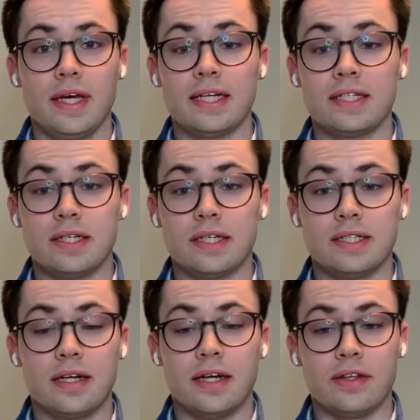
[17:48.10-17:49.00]
Yes,
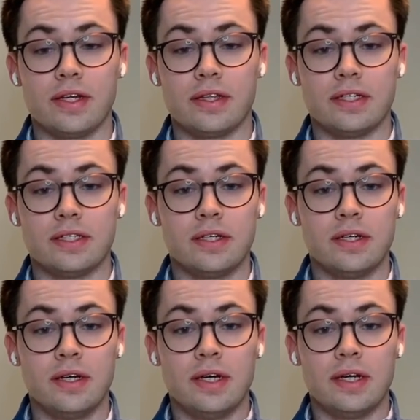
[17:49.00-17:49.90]
exactly. I think there's
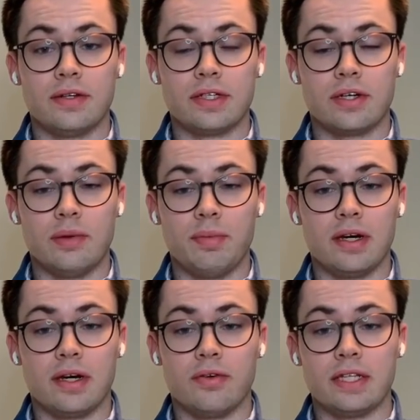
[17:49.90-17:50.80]
going to be
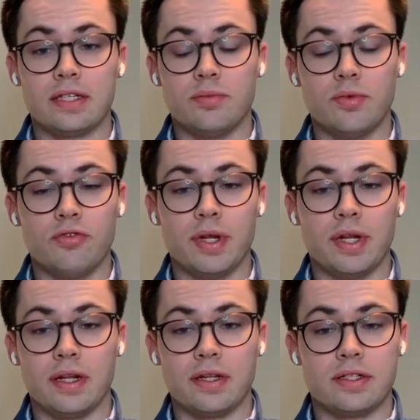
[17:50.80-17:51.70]
a great
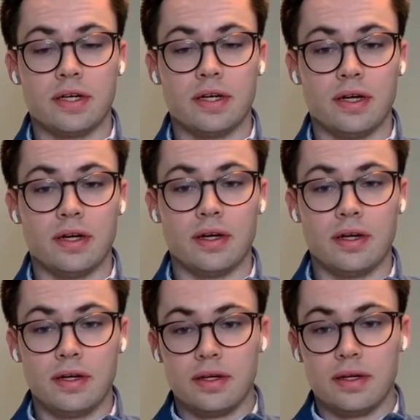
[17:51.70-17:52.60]
movement and
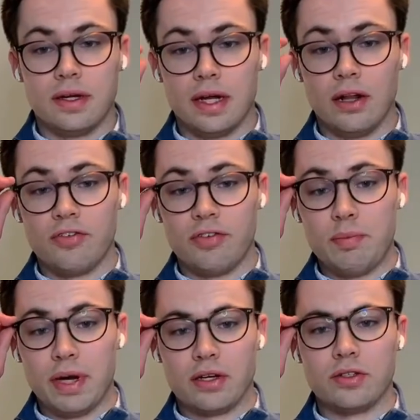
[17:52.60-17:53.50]
a lot of
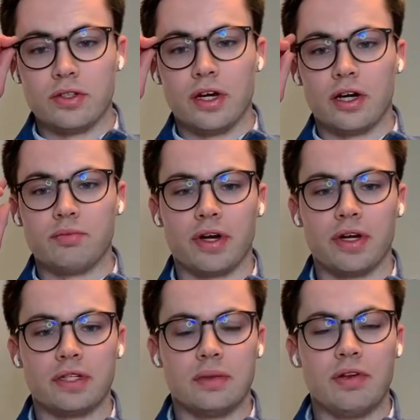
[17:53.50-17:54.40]
impact onto the art
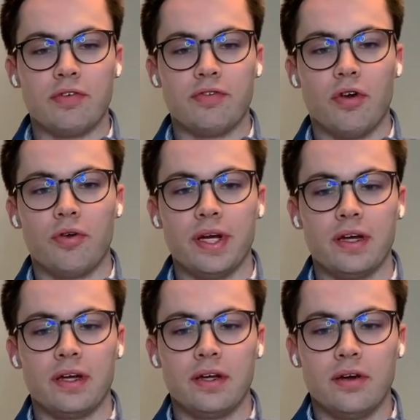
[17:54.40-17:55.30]
market. I mean, we've
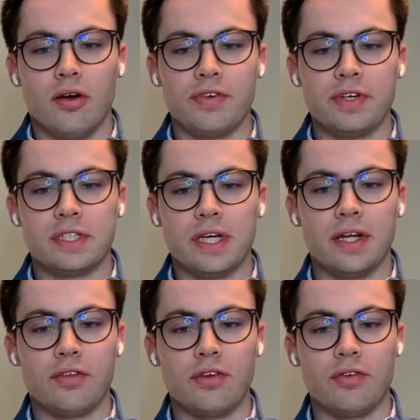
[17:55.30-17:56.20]
already seen
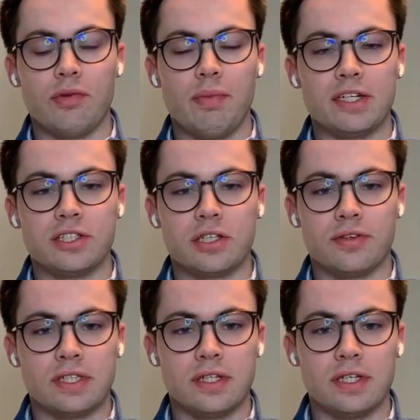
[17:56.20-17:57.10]
it. You mentioned
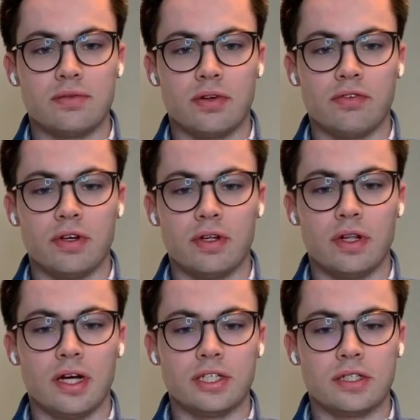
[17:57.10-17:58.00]
Christie's, one of the
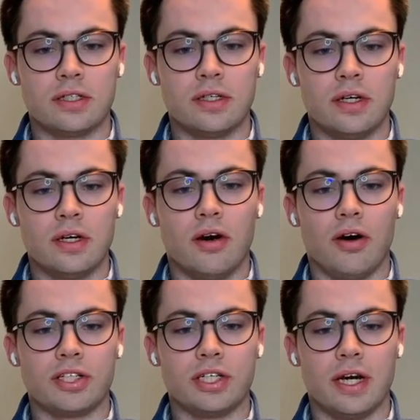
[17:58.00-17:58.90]
largest
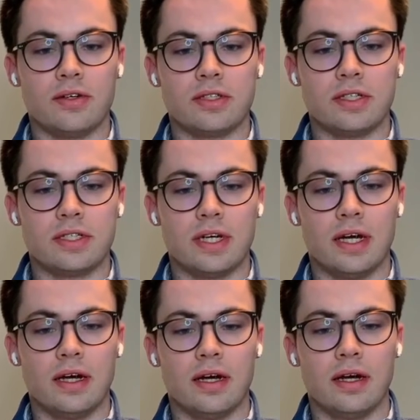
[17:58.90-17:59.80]
auction houses.
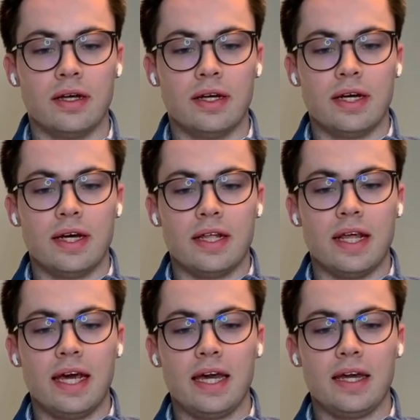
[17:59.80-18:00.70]

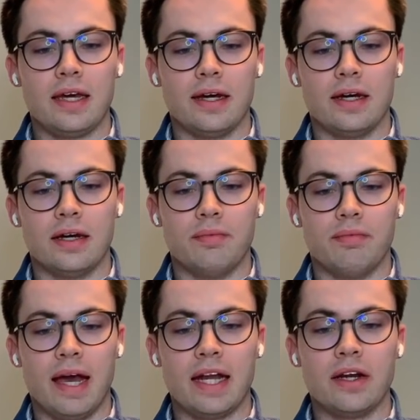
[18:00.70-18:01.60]
They
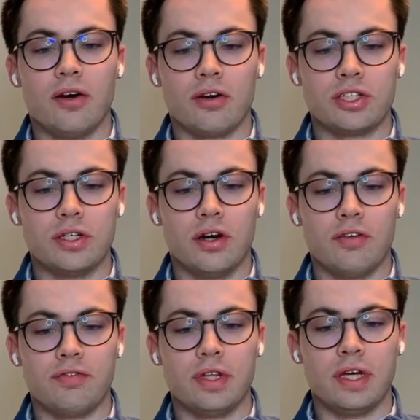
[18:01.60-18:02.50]
had an auction
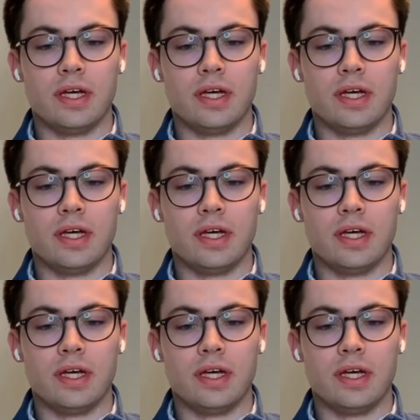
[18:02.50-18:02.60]
of